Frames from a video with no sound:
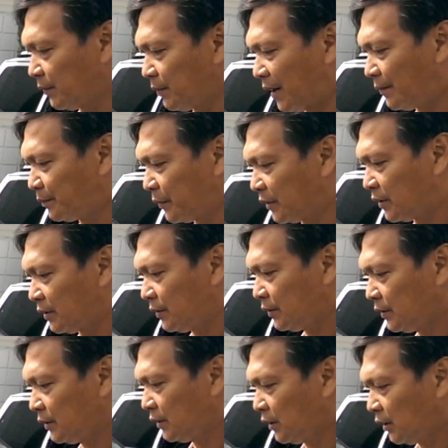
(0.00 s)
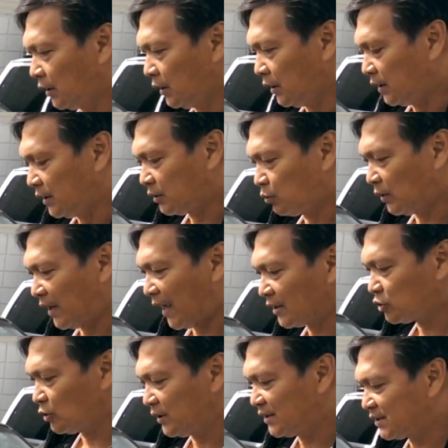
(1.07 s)
bumper. It will
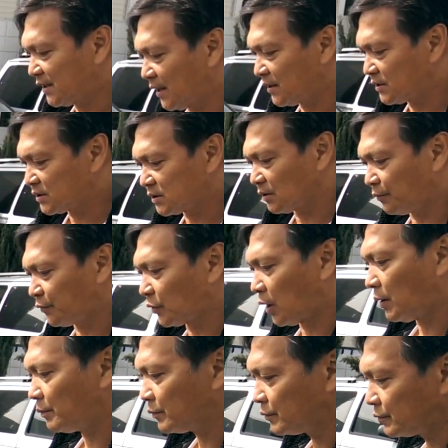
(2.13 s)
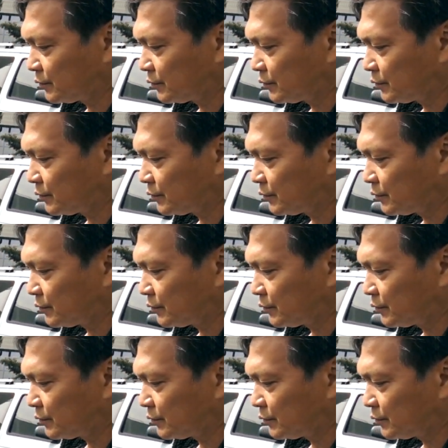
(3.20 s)
actually sense from